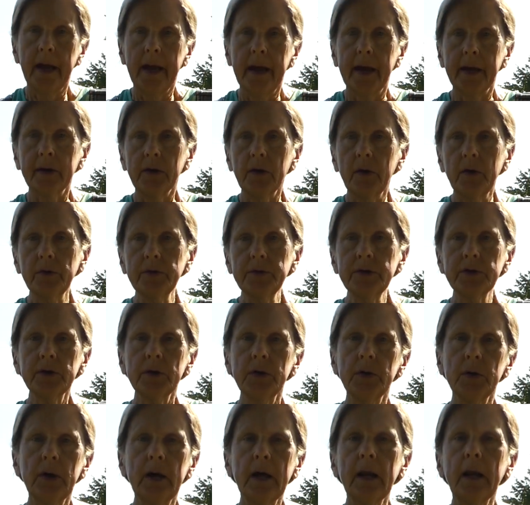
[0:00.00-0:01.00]
And also
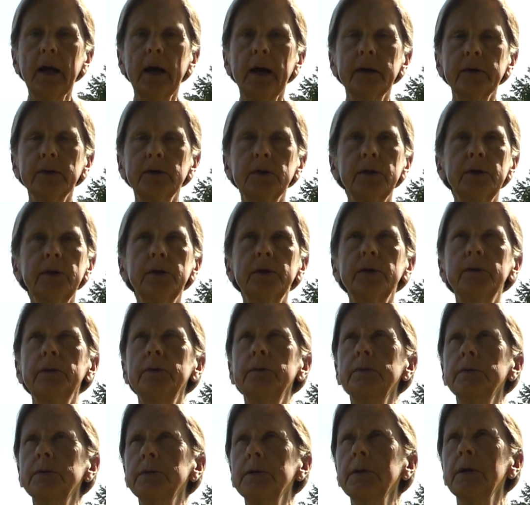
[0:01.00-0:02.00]
I like to
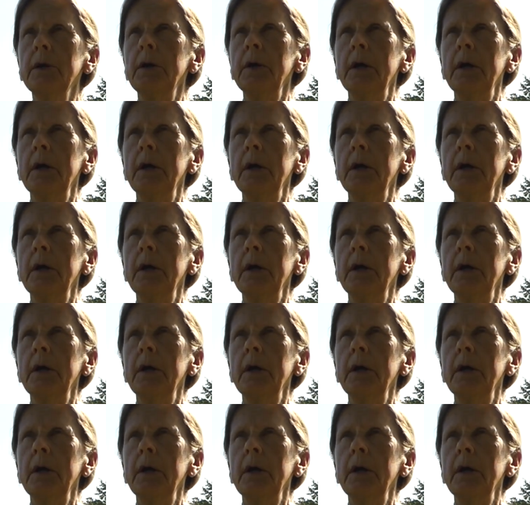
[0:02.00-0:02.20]
use